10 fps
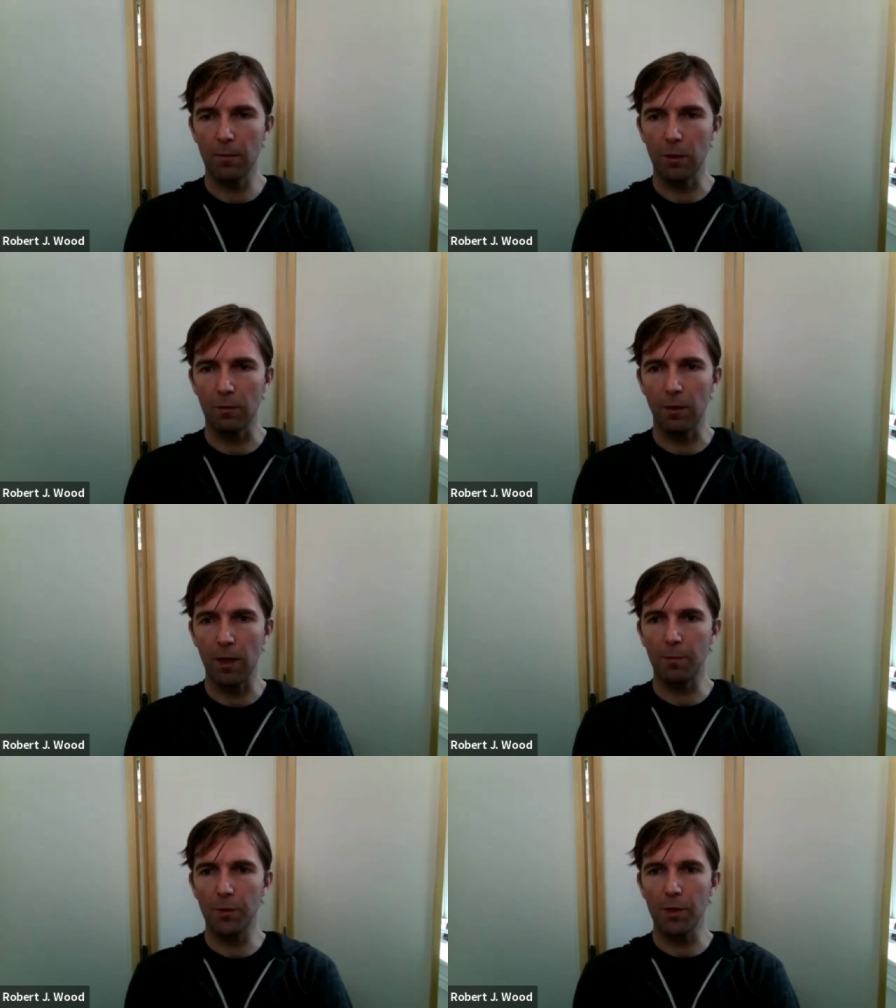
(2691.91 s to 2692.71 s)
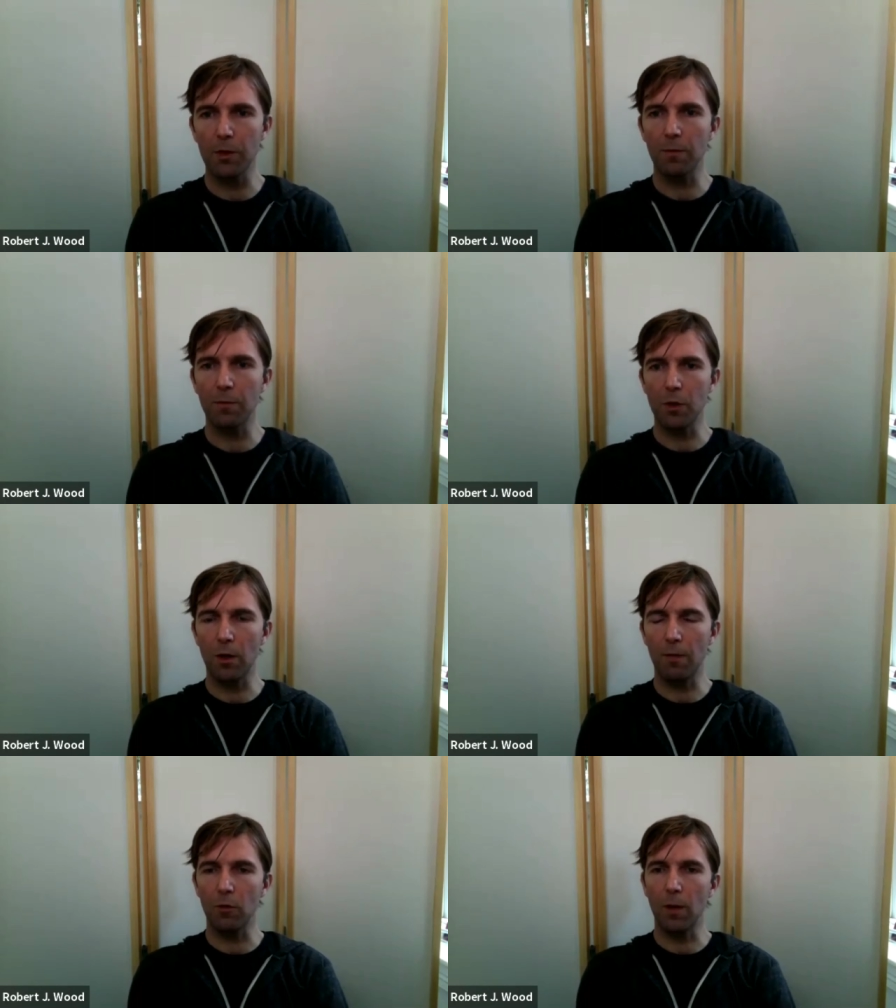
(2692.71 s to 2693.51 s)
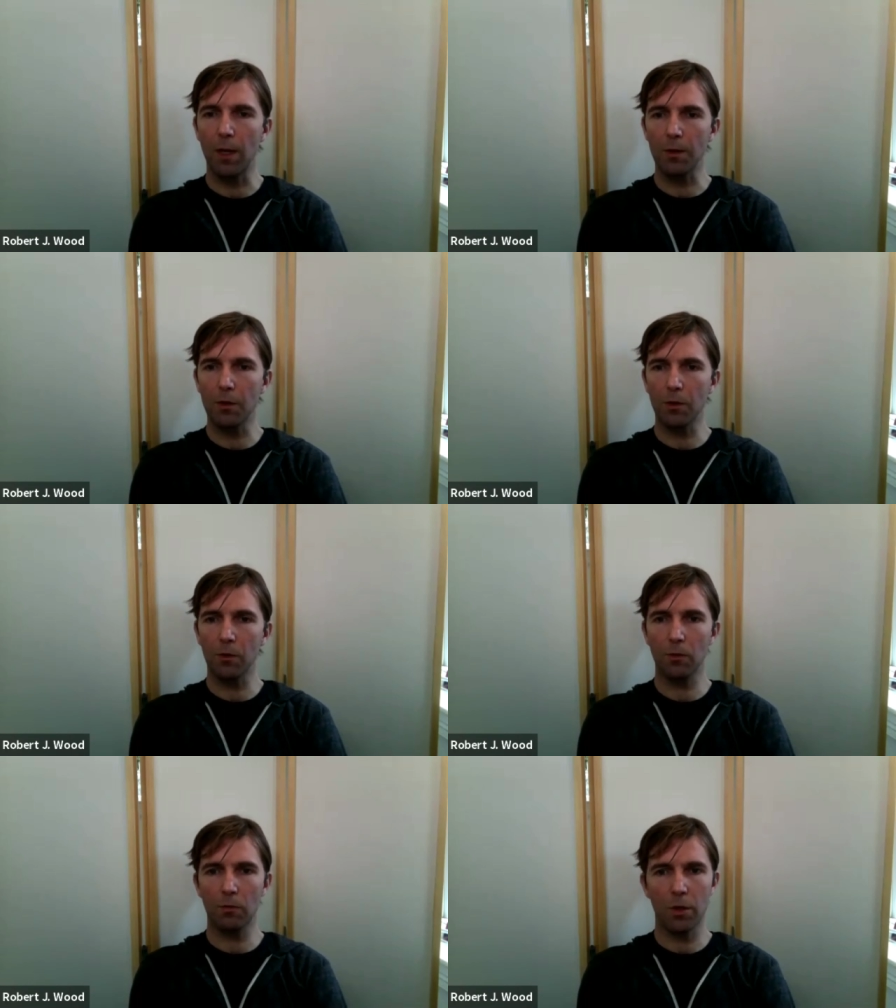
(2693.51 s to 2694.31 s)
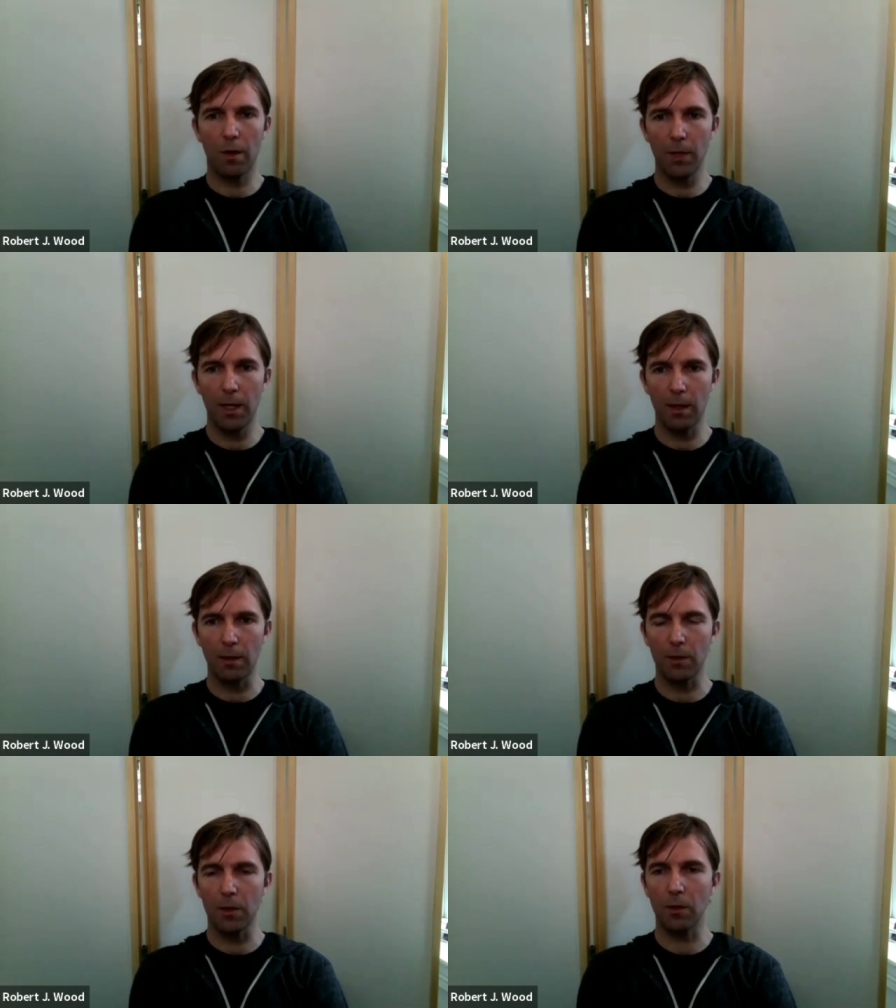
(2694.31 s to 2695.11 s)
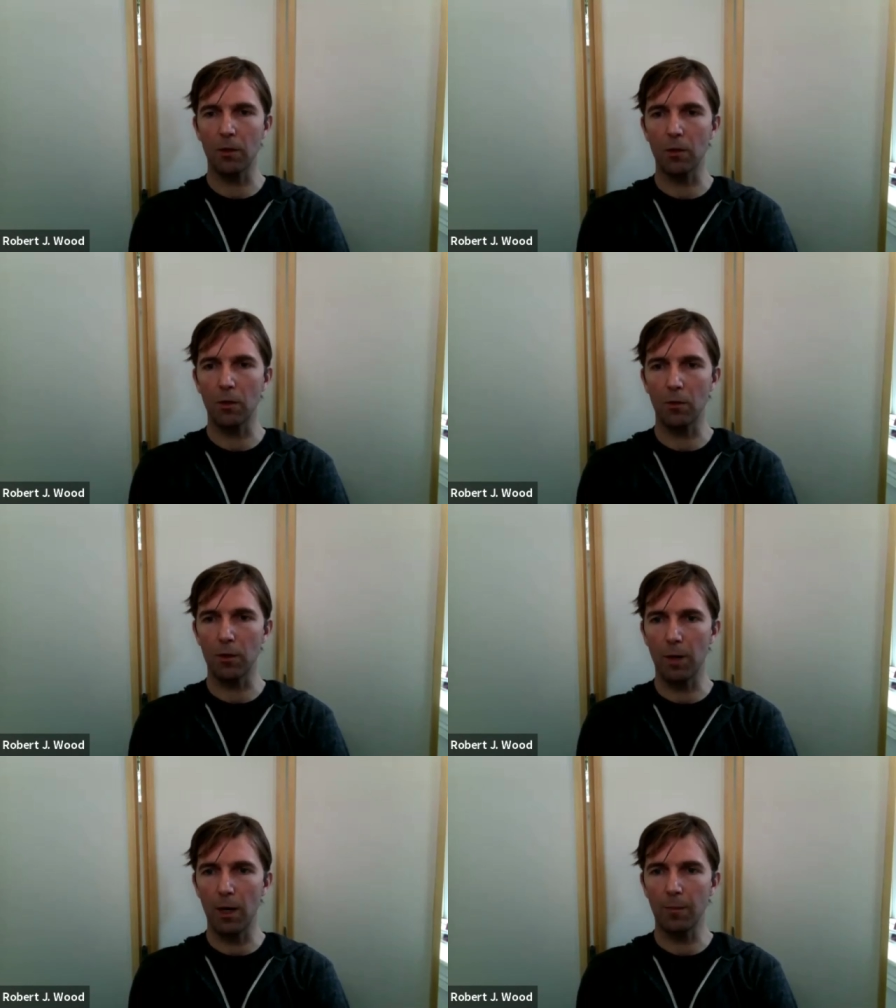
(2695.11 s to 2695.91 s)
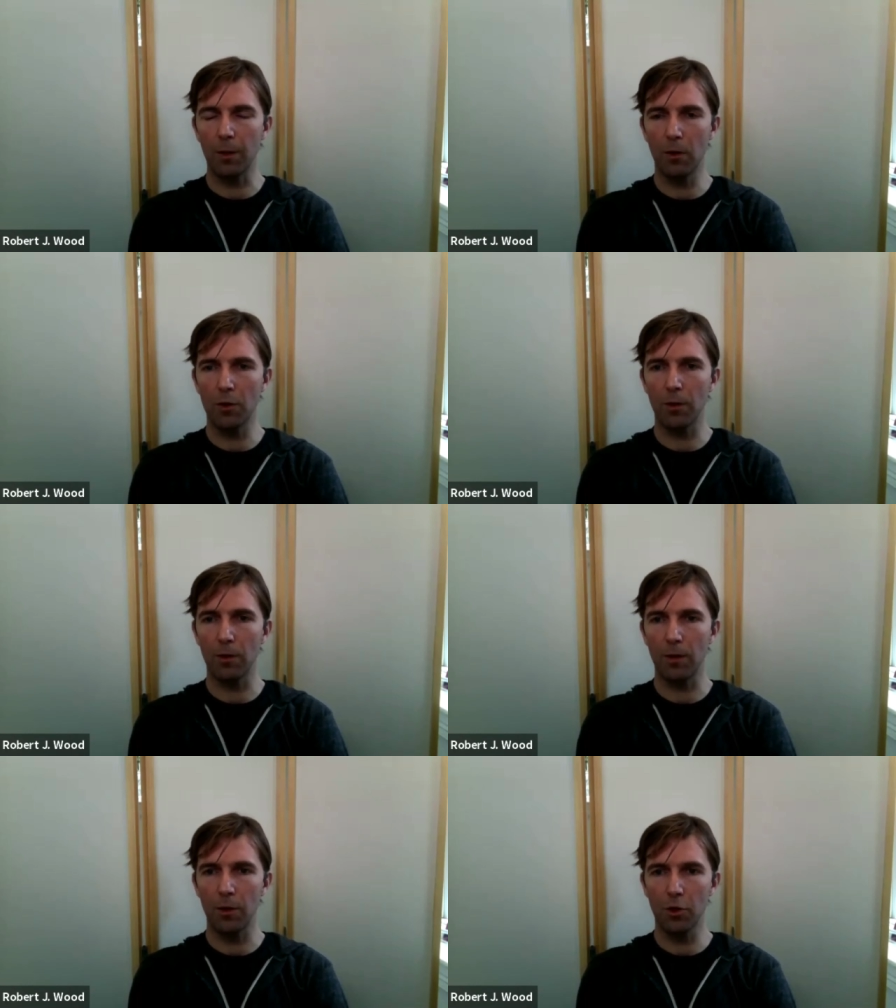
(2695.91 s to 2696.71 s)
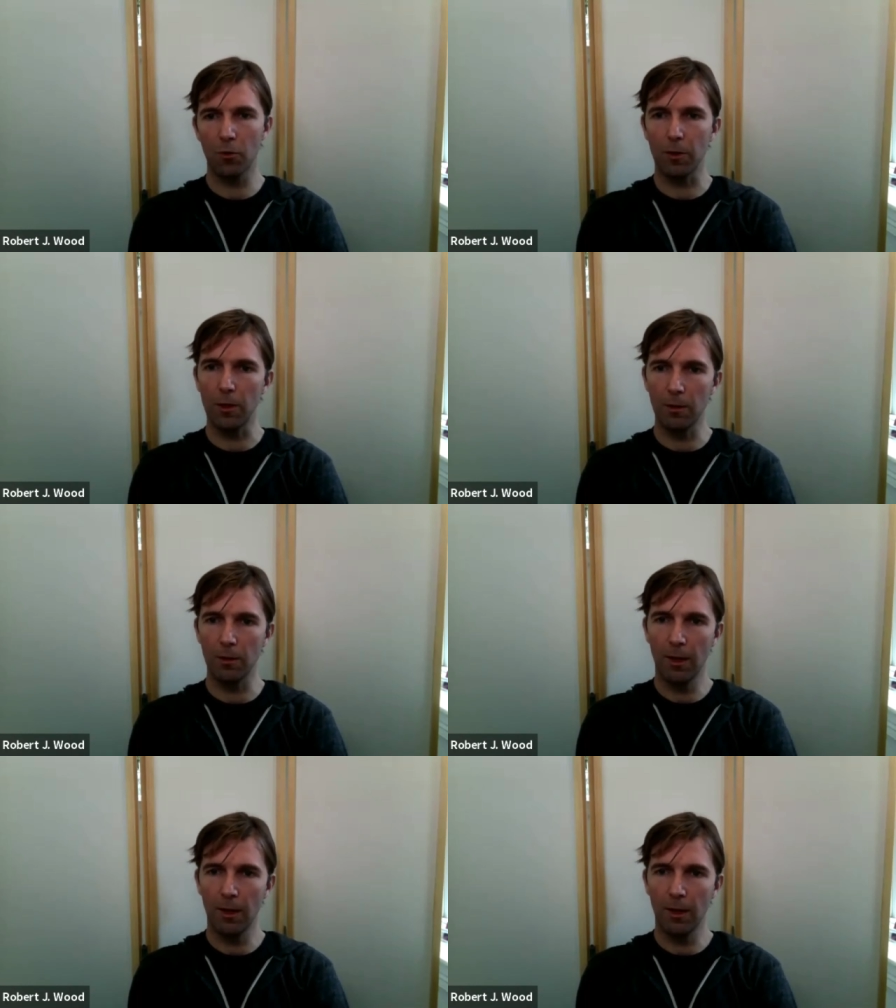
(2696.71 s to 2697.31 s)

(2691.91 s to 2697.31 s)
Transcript: develop systems soft robots soft hands that can go to the bottom of the ocean then surely